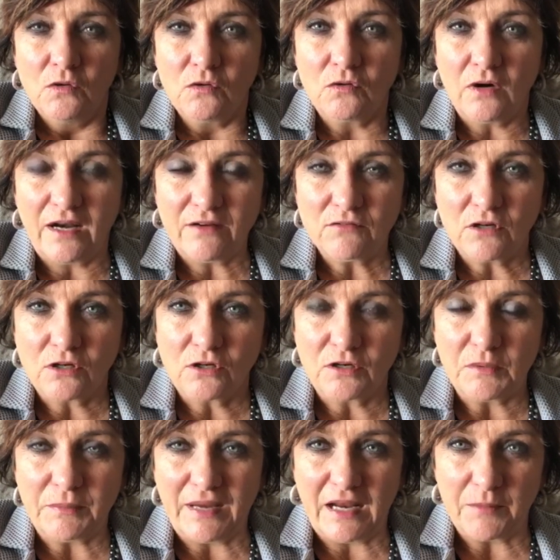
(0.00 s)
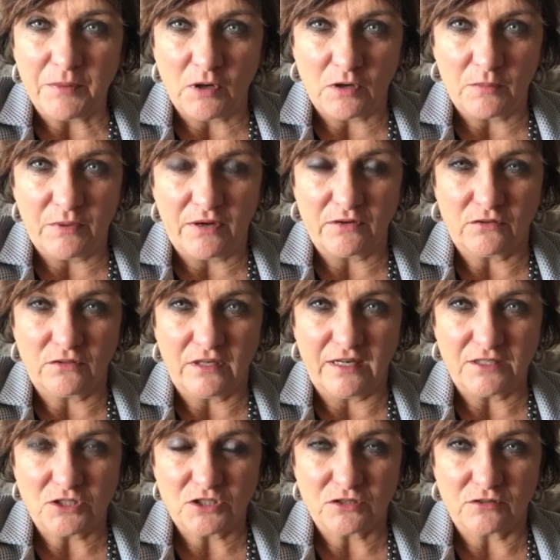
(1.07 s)
Right and wrong, good and bad, POC and POD,
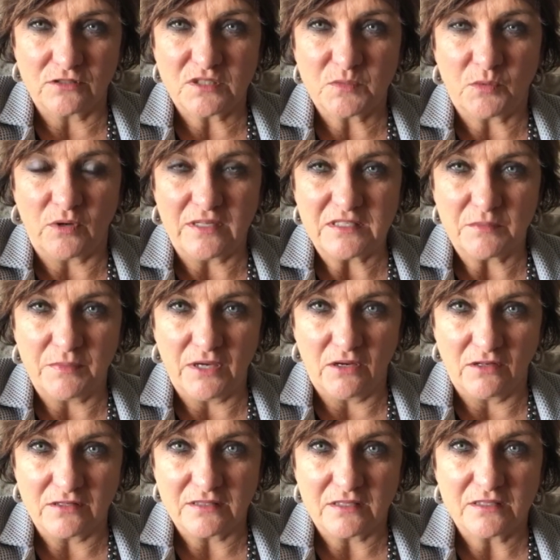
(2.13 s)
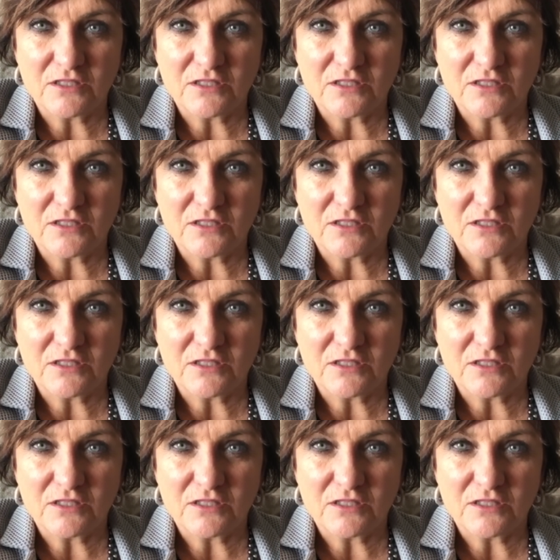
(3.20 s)
all shorts, boys and beyonds.